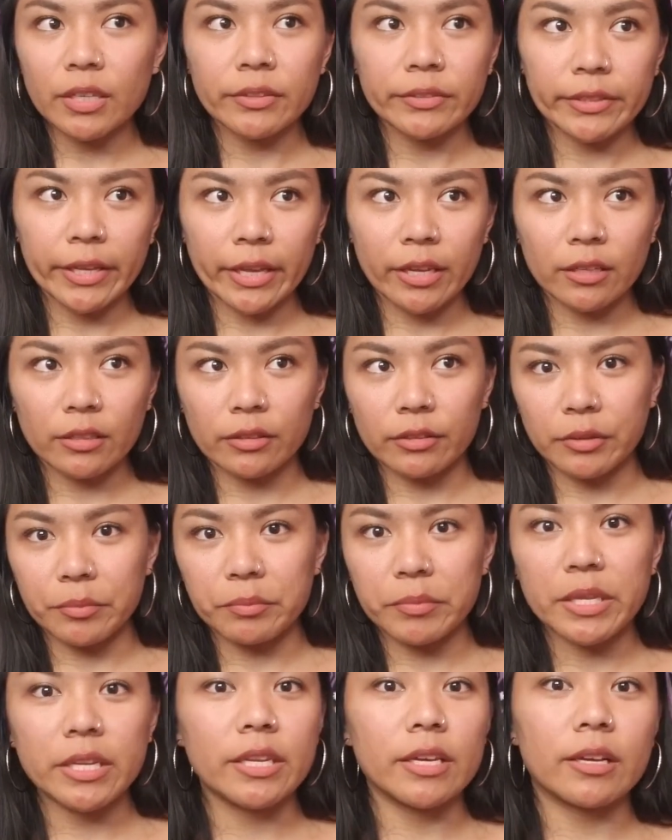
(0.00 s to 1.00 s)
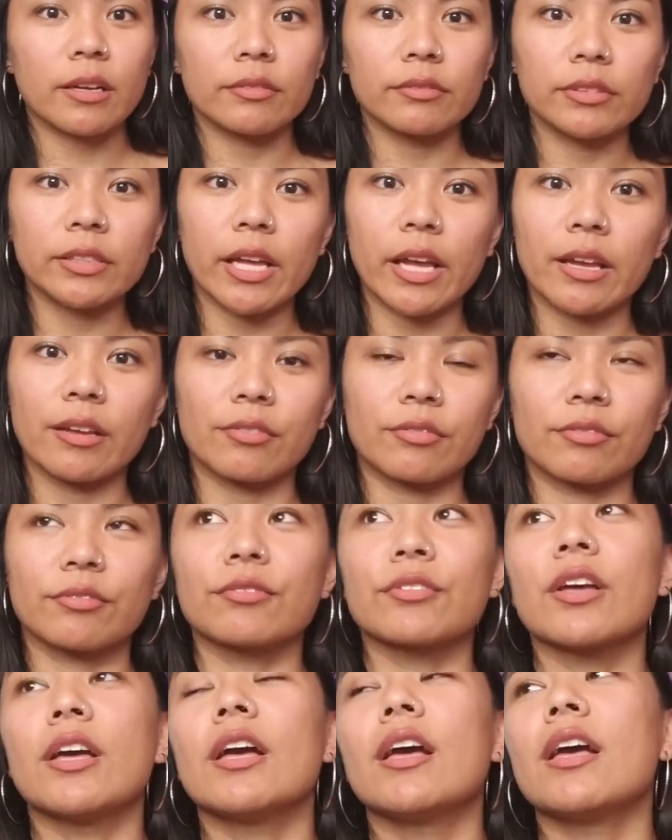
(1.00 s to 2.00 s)
like the meaning of
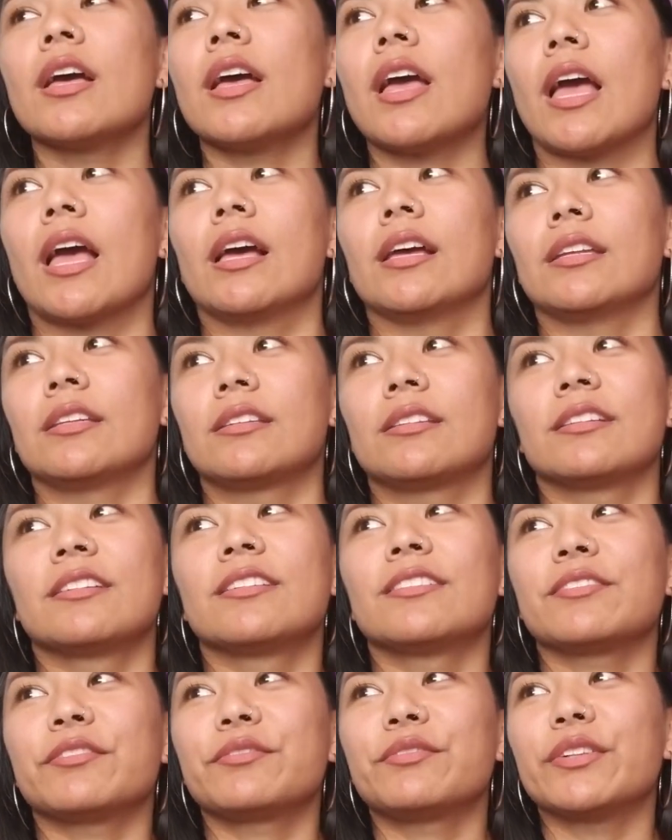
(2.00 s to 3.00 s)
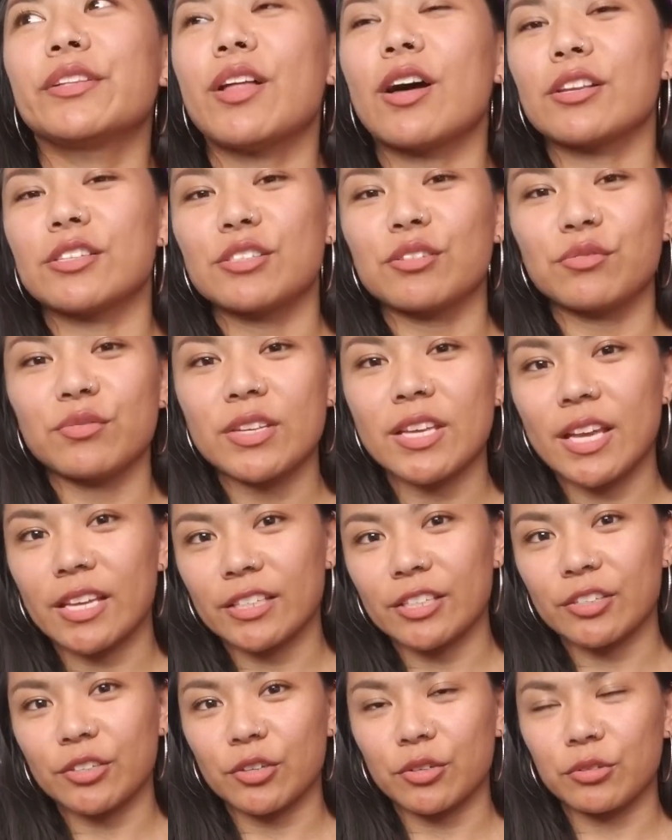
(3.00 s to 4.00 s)
life and philosophy
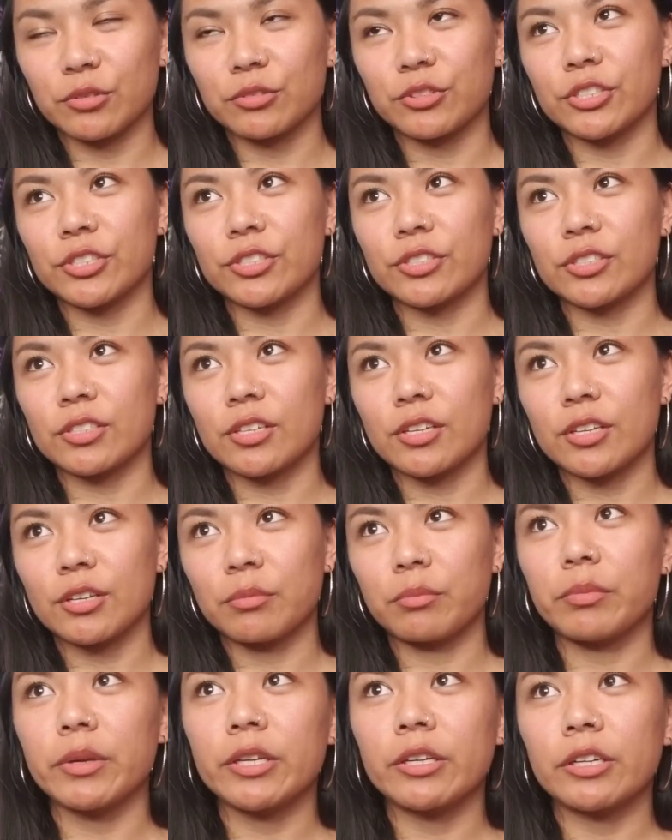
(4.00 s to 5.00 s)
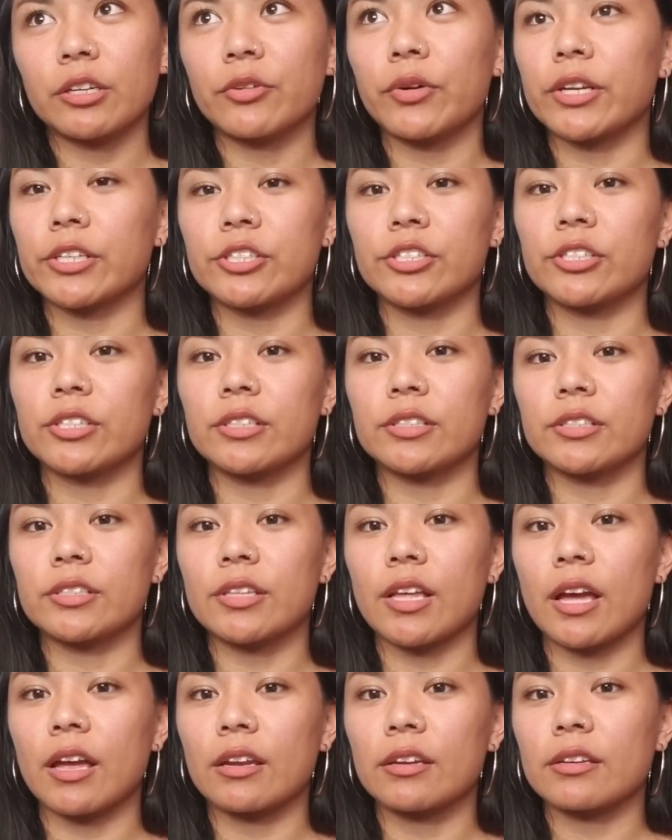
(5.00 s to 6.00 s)
and, you know, just bigger questions
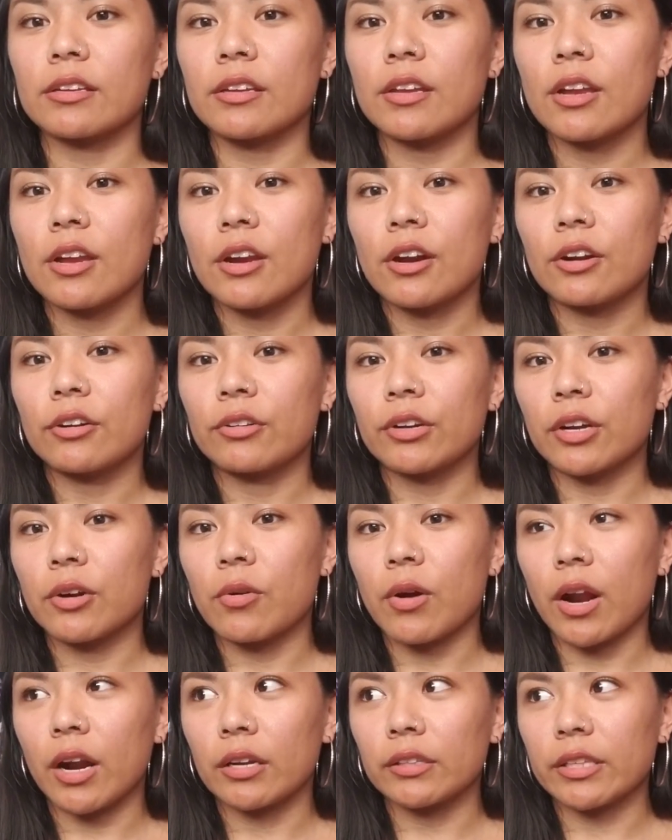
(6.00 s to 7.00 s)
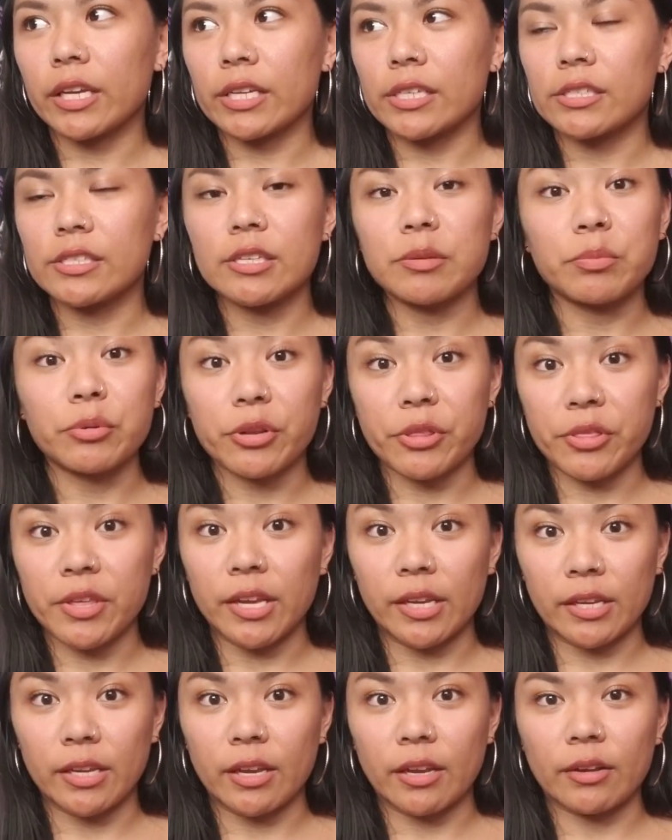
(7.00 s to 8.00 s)
that require like deeper
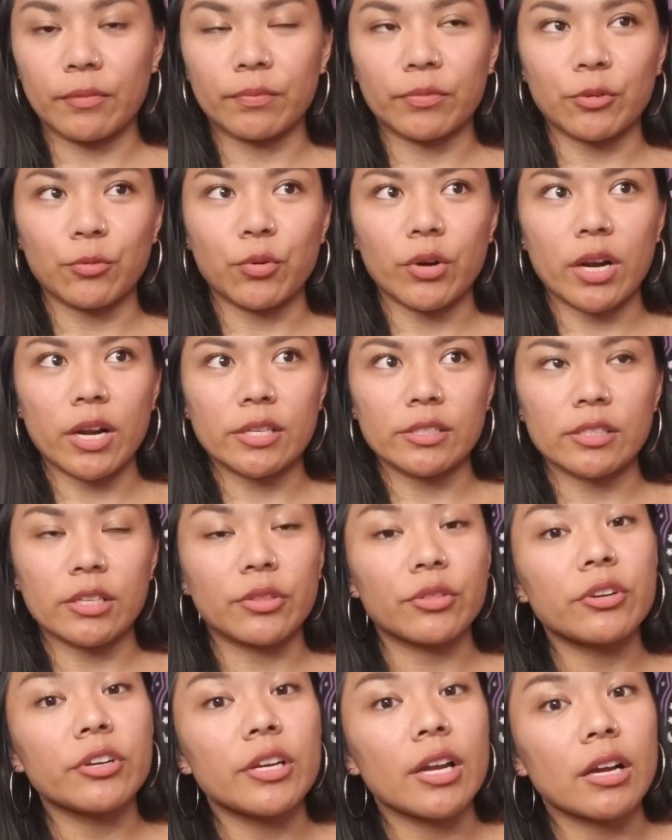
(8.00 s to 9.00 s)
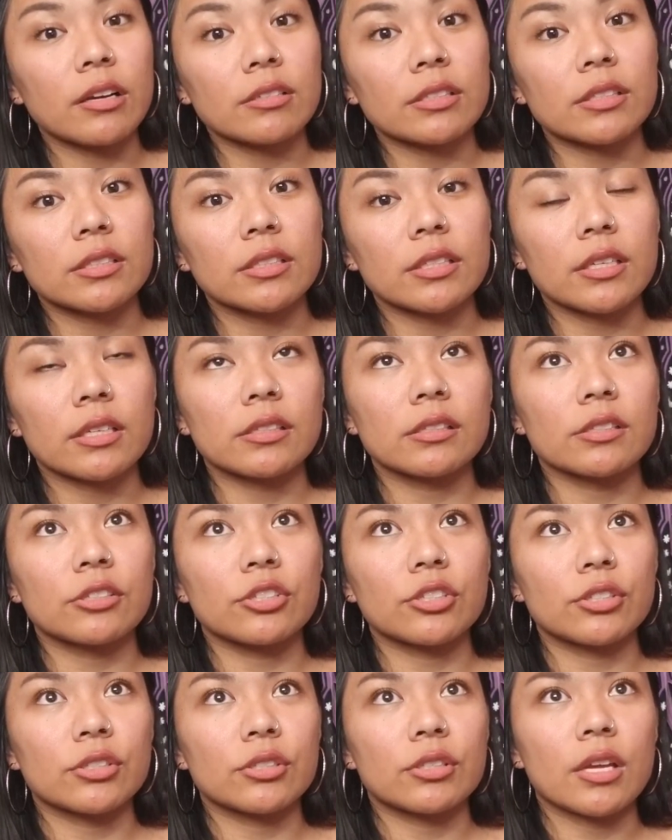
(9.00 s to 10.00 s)
thinking. Whereas the third house is
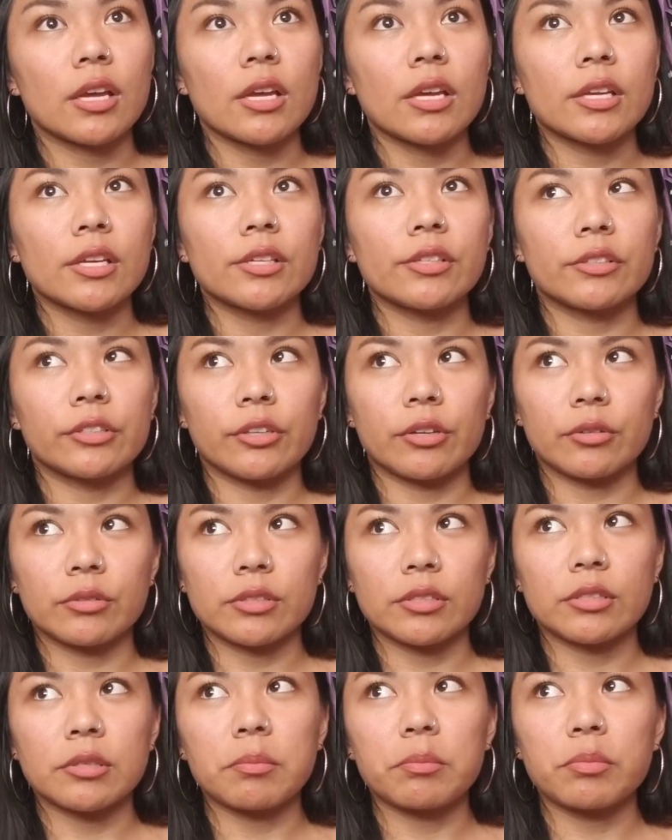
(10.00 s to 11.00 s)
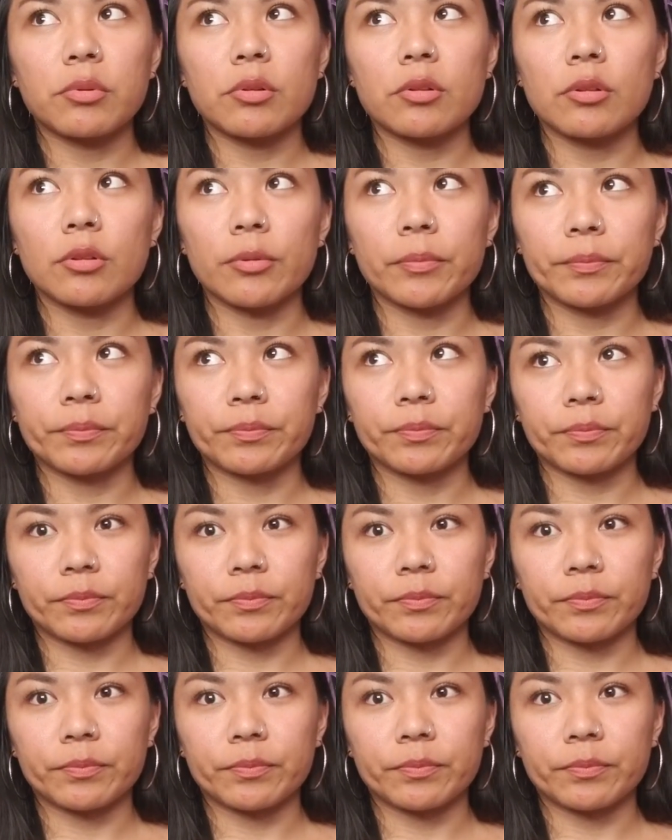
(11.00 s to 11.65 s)
just, you know, simple